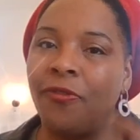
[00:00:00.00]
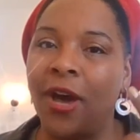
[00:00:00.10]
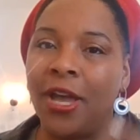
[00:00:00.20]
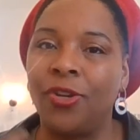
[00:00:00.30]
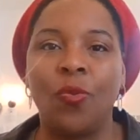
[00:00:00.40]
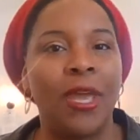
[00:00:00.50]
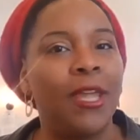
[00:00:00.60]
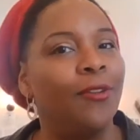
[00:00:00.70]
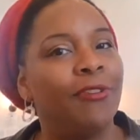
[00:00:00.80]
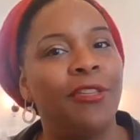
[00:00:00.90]
to find a
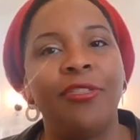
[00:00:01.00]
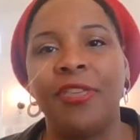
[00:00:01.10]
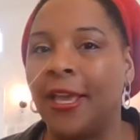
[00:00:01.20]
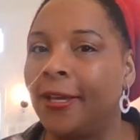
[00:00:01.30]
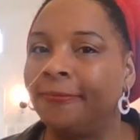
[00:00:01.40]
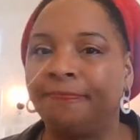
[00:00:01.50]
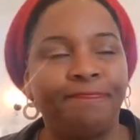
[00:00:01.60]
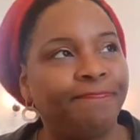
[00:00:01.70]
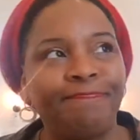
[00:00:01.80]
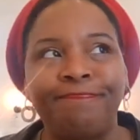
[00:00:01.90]
way to rethink
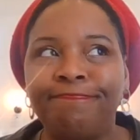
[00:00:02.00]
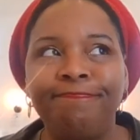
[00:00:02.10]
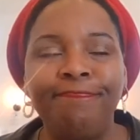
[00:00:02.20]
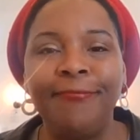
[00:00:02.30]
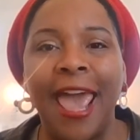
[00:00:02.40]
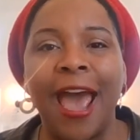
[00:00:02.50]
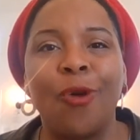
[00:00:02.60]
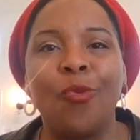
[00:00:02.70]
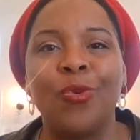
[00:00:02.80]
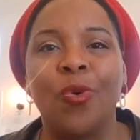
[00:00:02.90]

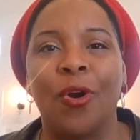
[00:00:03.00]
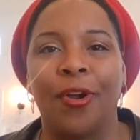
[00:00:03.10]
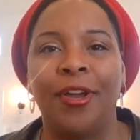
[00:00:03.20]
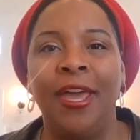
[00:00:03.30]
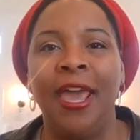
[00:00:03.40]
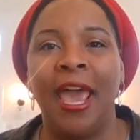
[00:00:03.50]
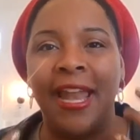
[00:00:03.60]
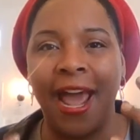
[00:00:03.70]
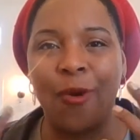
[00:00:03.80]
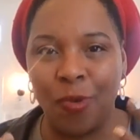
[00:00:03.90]
how we work
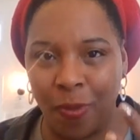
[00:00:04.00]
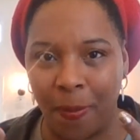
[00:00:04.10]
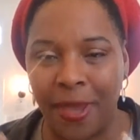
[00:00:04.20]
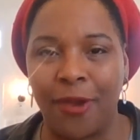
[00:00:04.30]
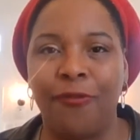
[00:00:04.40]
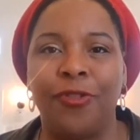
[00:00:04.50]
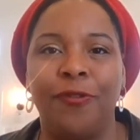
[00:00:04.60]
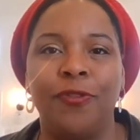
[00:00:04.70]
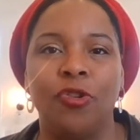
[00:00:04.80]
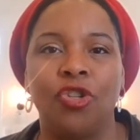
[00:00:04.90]
and how we prepare for
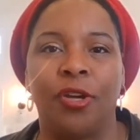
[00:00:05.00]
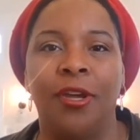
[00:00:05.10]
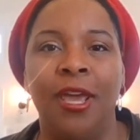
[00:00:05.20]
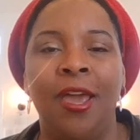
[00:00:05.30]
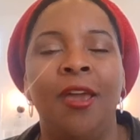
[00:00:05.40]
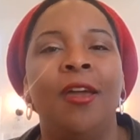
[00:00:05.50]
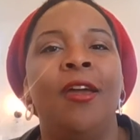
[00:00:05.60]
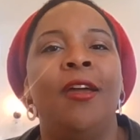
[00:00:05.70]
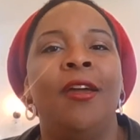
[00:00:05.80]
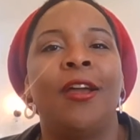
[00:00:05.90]
the future.
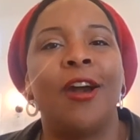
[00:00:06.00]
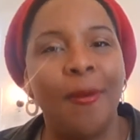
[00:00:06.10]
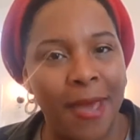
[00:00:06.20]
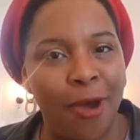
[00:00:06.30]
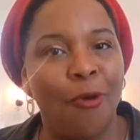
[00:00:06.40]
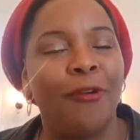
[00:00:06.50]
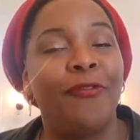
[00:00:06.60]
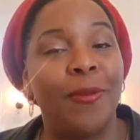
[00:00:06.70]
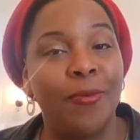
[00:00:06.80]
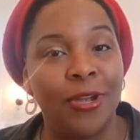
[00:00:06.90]
Come out on
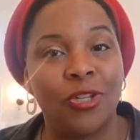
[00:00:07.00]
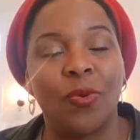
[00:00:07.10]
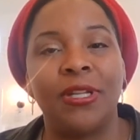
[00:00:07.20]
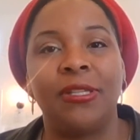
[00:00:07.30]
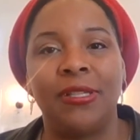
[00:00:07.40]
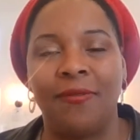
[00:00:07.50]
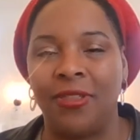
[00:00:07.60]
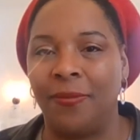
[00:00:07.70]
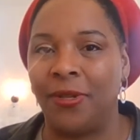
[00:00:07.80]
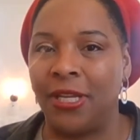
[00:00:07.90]
February
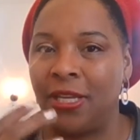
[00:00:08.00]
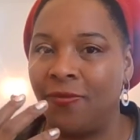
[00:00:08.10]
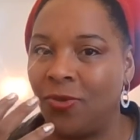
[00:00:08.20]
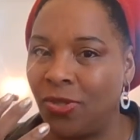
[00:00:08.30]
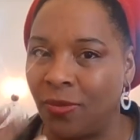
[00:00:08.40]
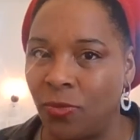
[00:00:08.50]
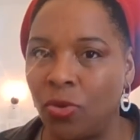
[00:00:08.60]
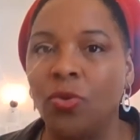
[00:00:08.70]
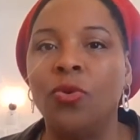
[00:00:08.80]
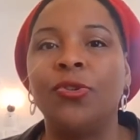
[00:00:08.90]
27th. I'm going to give you some
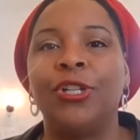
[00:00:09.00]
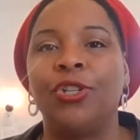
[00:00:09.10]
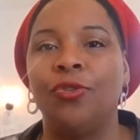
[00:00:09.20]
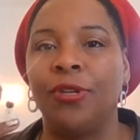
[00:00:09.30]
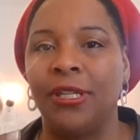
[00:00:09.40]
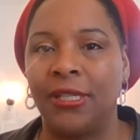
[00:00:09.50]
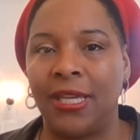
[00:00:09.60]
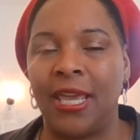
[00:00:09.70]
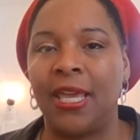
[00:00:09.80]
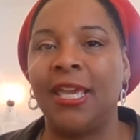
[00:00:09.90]
tools that you can
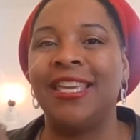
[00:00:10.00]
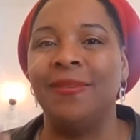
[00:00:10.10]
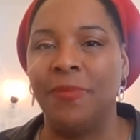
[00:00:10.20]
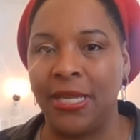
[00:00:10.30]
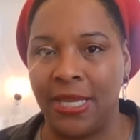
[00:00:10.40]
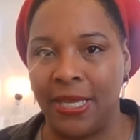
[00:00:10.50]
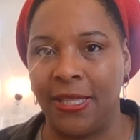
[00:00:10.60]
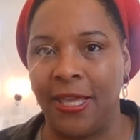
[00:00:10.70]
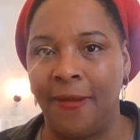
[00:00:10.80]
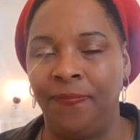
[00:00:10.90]
take
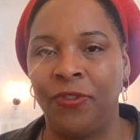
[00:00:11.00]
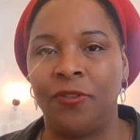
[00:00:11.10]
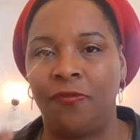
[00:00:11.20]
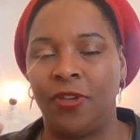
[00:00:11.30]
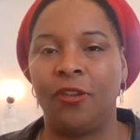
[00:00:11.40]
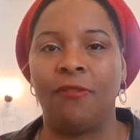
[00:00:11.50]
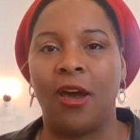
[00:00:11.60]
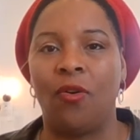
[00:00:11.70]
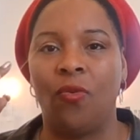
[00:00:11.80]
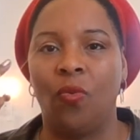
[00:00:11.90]
immediately to figure
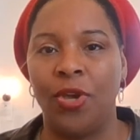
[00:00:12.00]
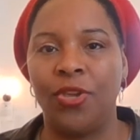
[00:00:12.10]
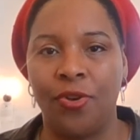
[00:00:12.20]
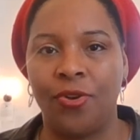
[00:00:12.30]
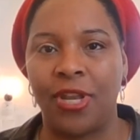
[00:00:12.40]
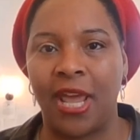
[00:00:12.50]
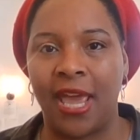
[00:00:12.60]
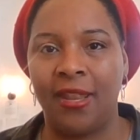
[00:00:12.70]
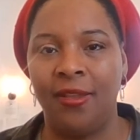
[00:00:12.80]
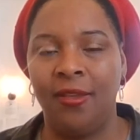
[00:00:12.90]
out what you're good
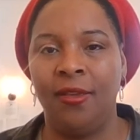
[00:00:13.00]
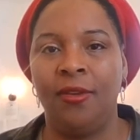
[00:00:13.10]
at,